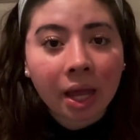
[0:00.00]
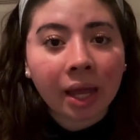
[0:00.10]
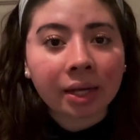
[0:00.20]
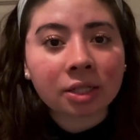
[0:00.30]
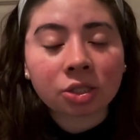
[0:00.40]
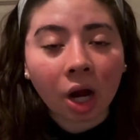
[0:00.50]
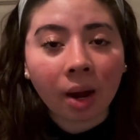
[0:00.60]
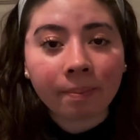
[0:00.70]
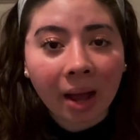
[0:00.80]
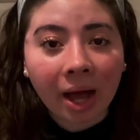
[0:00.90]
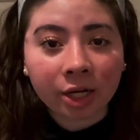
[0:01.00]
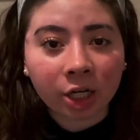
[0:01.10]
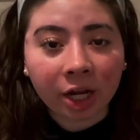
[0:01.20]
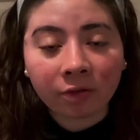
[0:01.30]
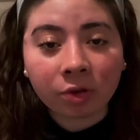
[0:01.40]
it does not matter
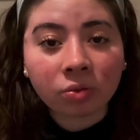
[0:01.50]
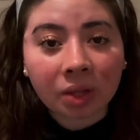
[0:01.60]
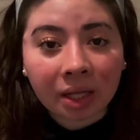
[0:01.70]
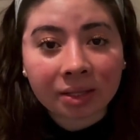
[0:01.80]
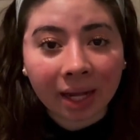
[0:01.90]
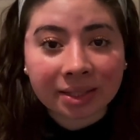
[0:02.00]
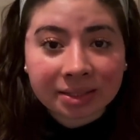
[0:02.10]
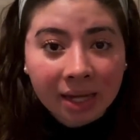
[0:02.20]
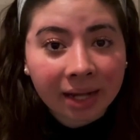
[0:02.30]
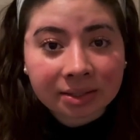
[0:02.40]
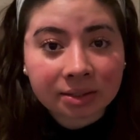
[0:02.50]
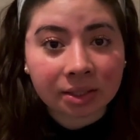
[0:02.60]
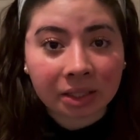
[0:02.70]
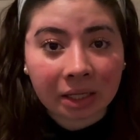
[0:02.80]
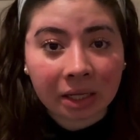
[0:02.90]
if you think that
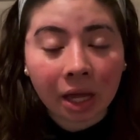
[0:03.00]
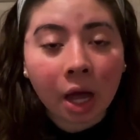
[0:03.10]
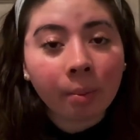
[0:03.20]
destiny